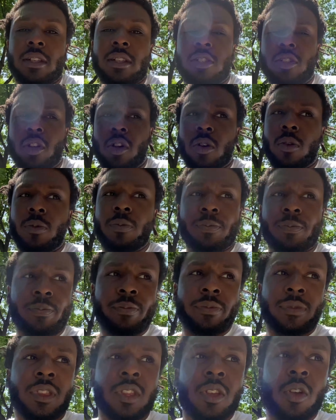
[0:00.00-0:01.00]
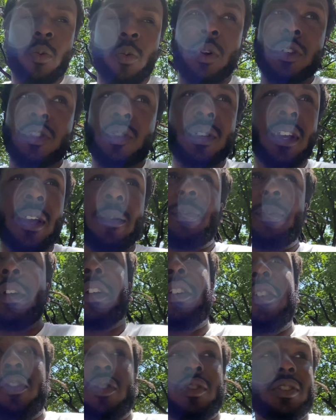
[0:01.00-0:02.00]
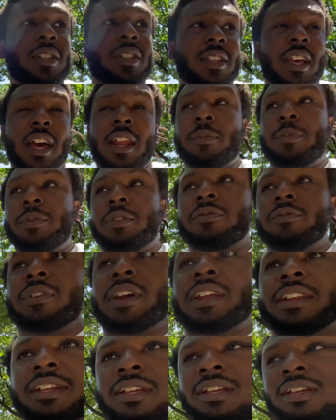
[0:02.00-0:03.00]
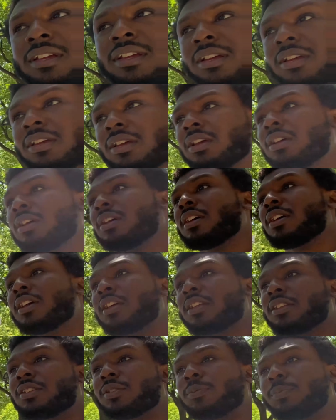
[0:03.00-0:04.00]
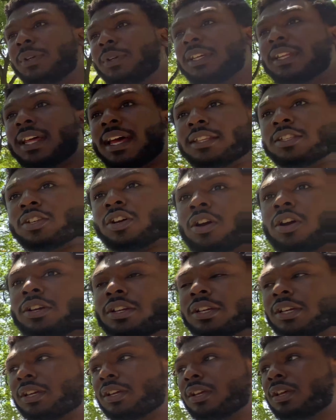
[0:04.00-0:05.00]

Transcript: So once you get bigger, you just gotta be ready to be that target.